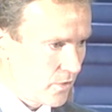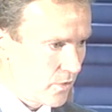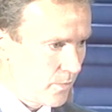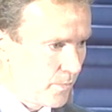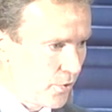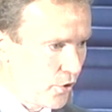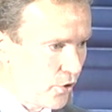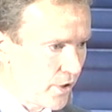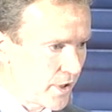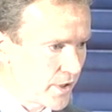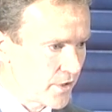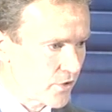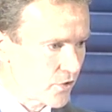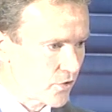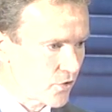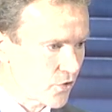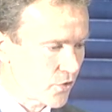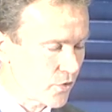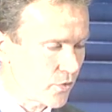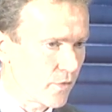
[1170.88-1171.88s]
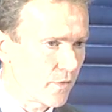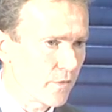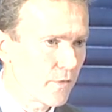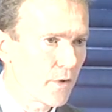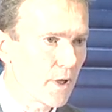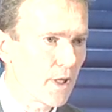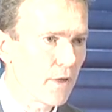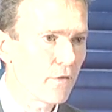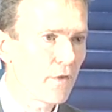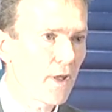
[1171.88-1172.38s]
point to,
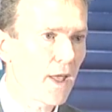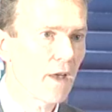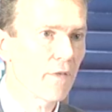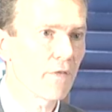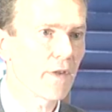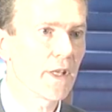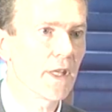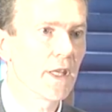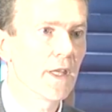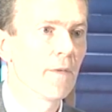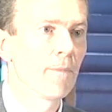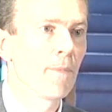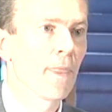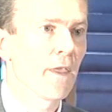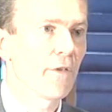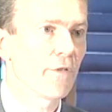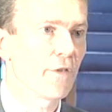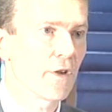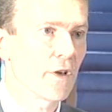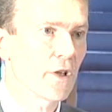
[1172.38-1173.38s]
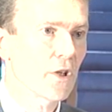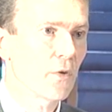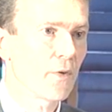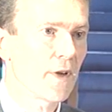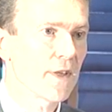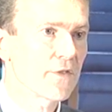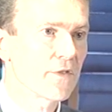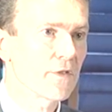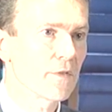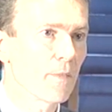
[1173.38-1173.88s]
if you have any further
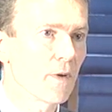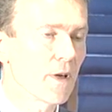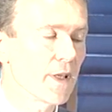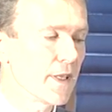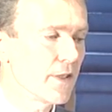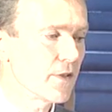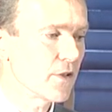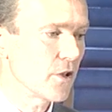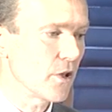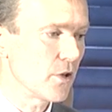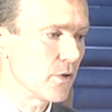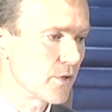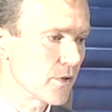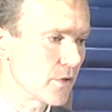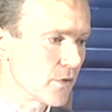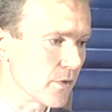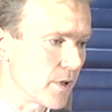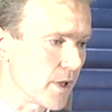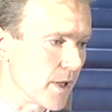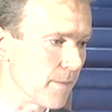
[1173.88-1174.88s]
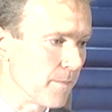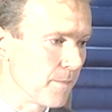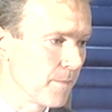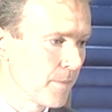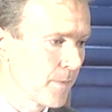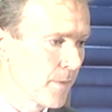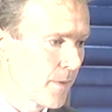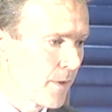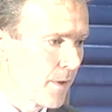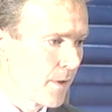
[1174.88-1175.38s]
questions, please go to the
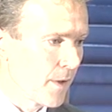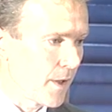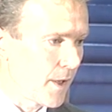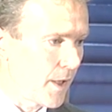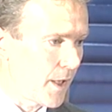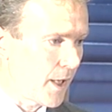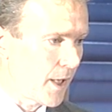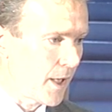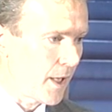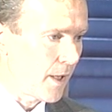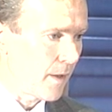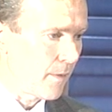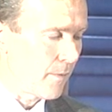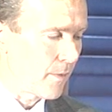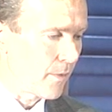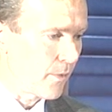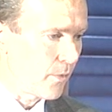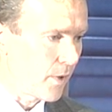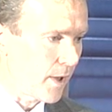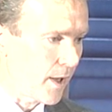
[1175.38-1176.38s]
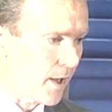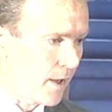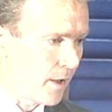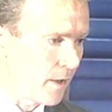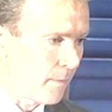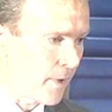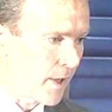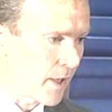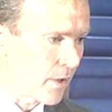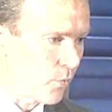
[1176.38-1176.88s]

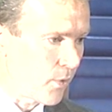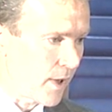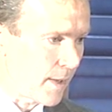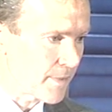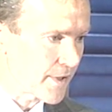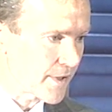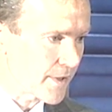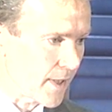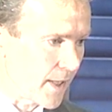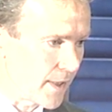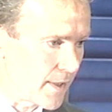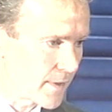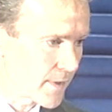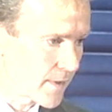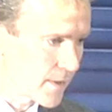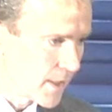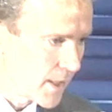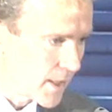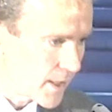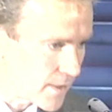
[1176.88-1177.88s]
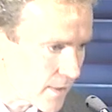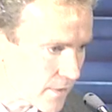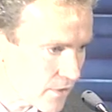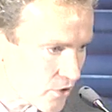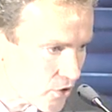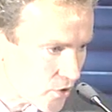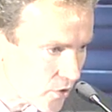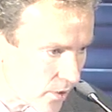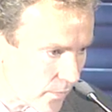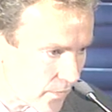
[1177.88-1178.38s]
IMI website. It doesn't
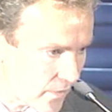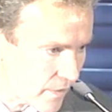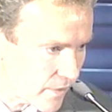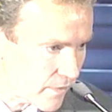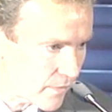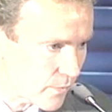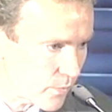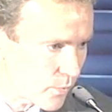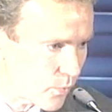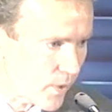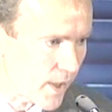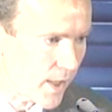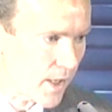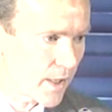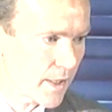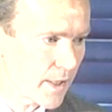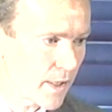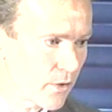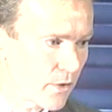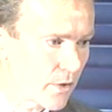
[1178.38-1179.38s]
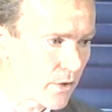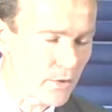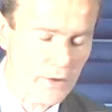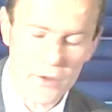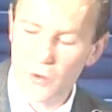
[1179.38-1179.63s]
show up very well here on